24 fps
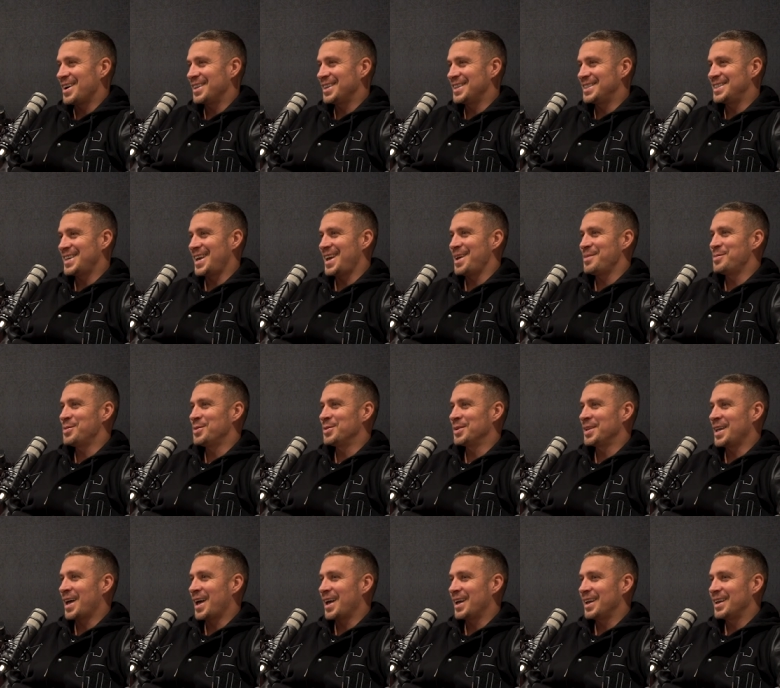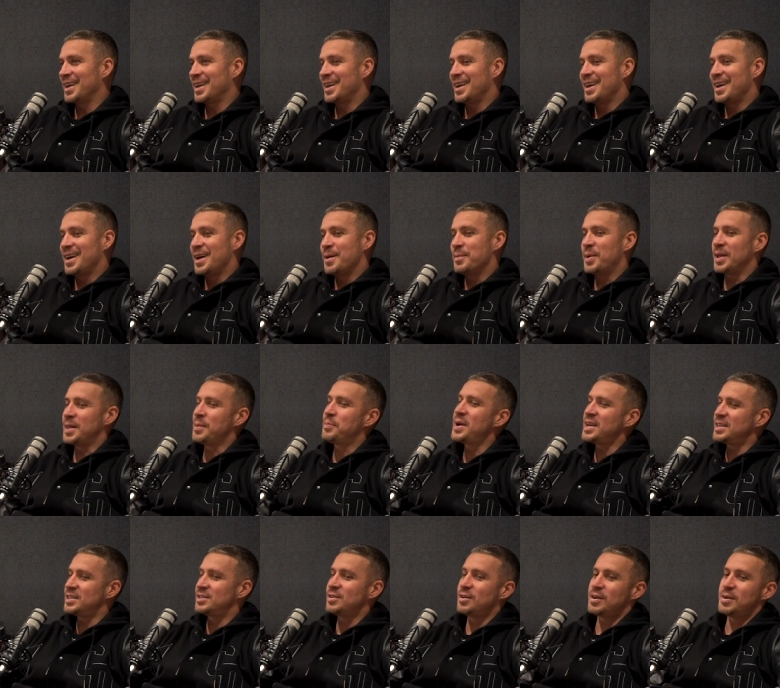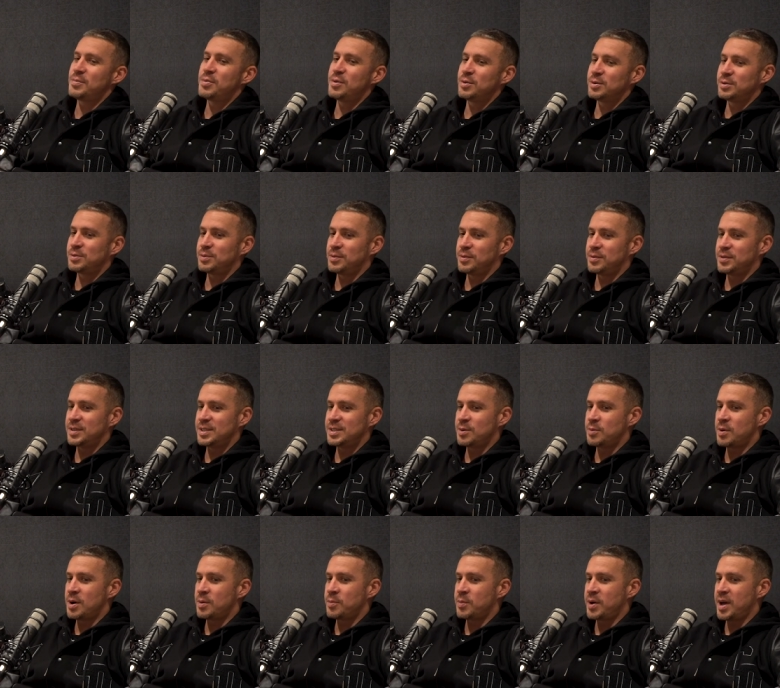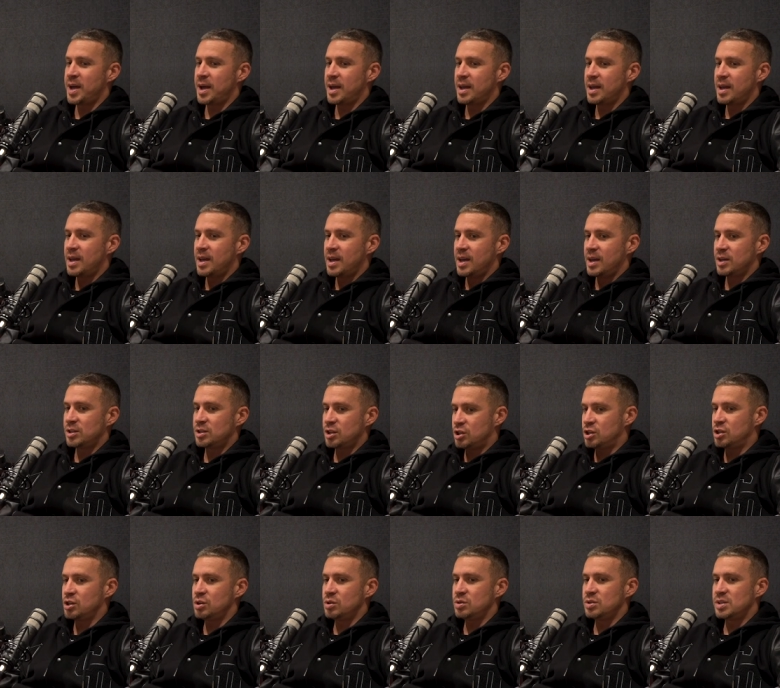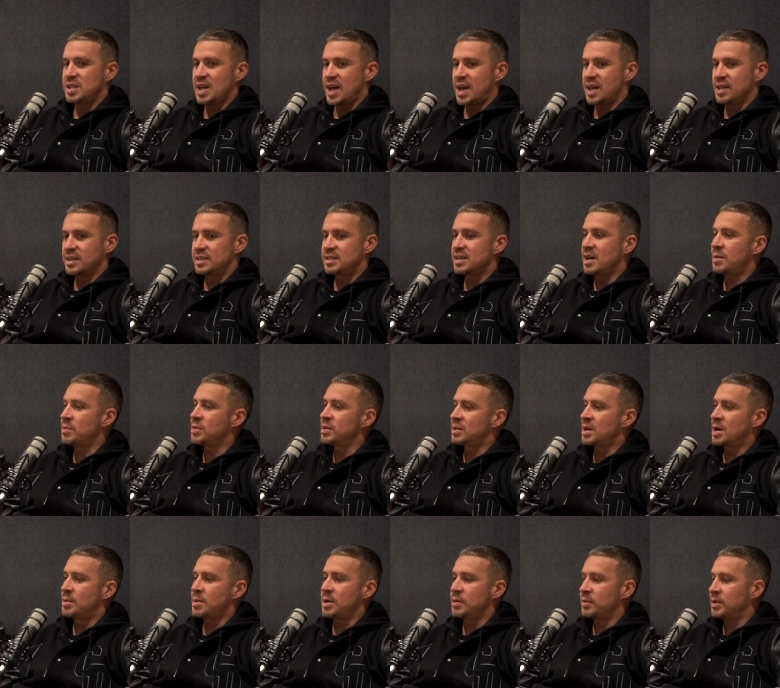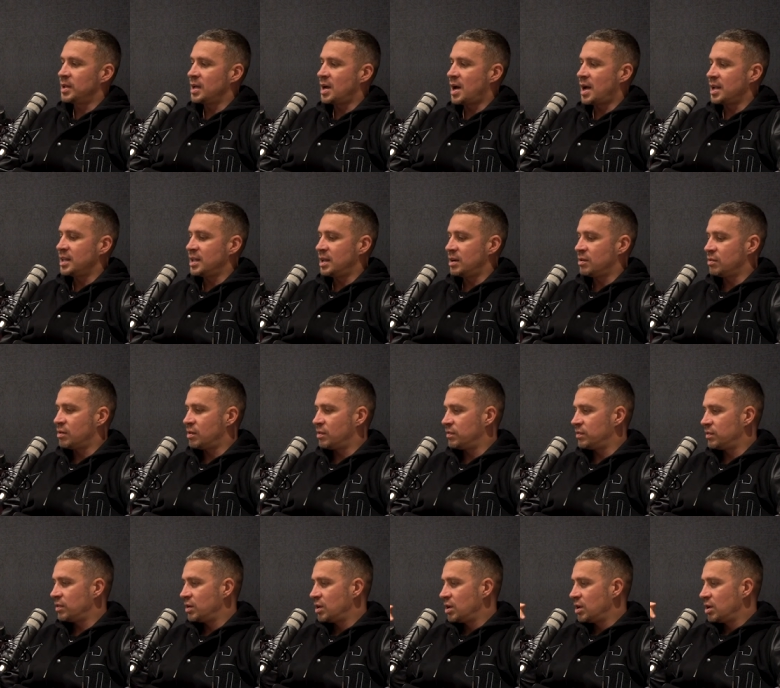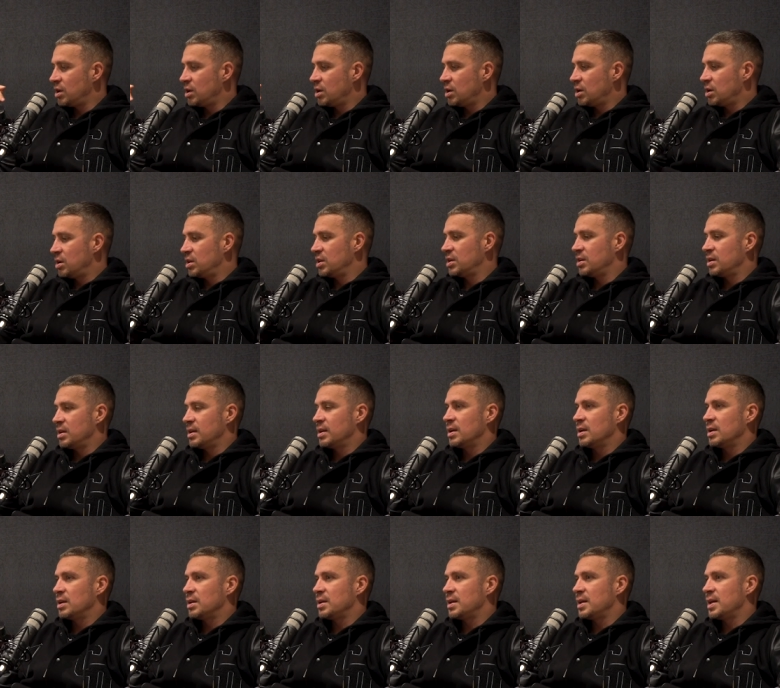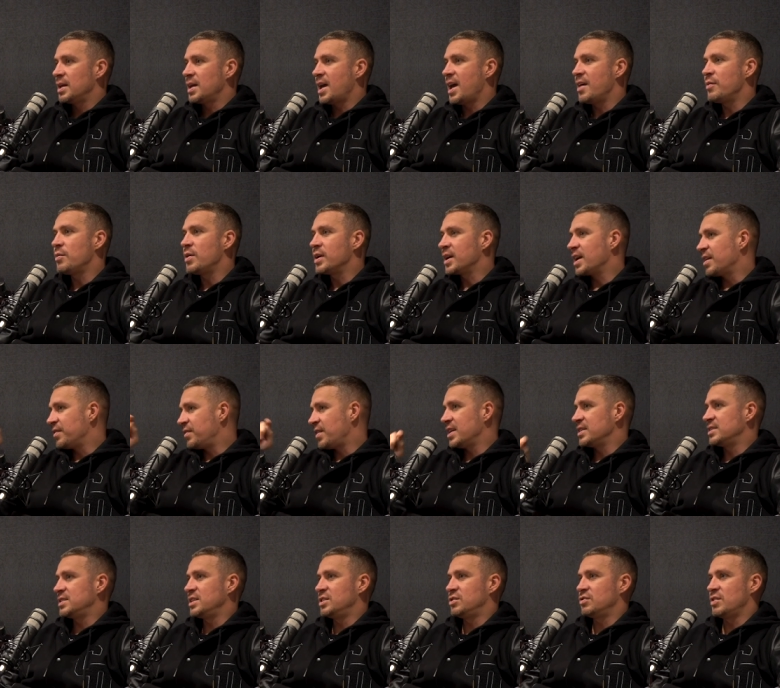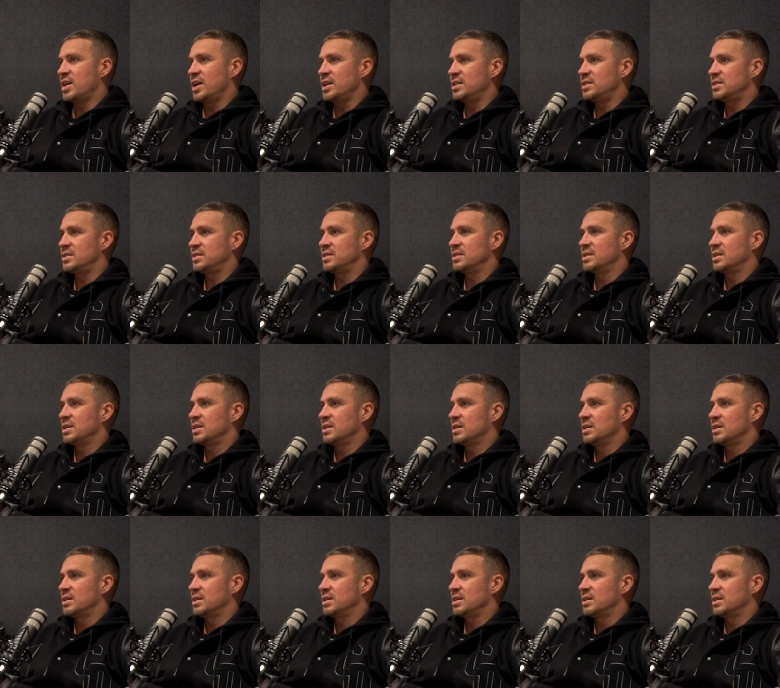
around the table and that. But the best story at Portsmouth is the one where it's a Tuesday and someone come up with the idea of everyone get fancy dress.